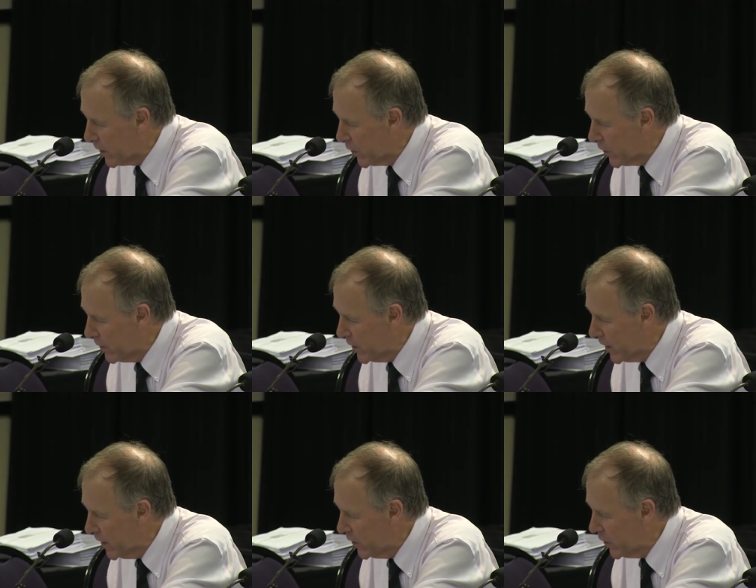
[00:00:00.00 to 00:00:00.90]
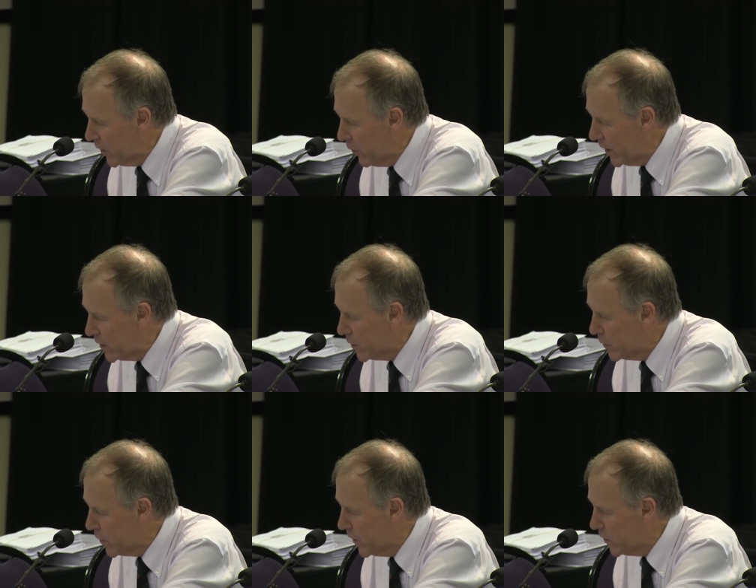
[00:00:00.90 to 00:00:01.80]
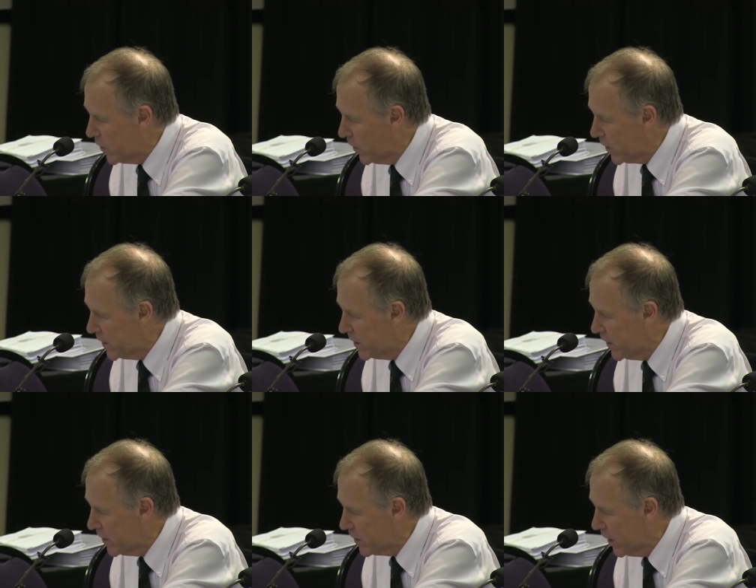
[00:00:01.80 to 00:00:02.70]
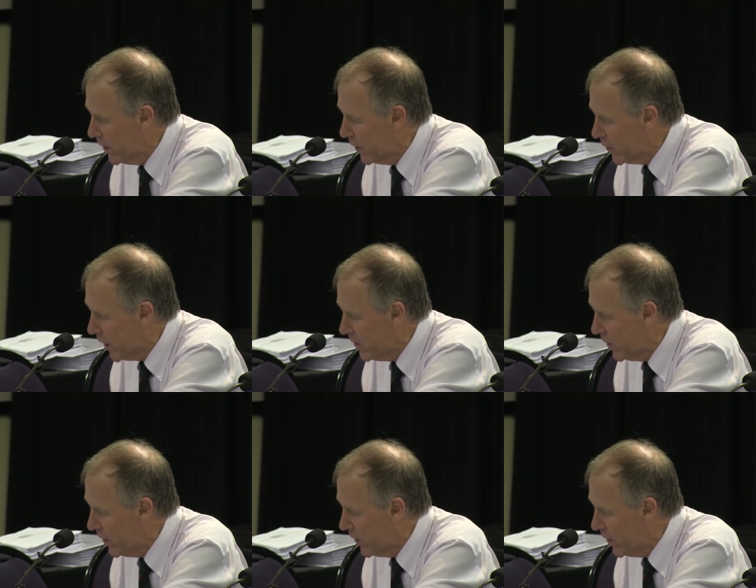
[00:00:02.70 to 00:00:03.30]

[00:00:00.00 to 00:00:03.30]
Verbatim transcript: The stomach is relative to the total intestine same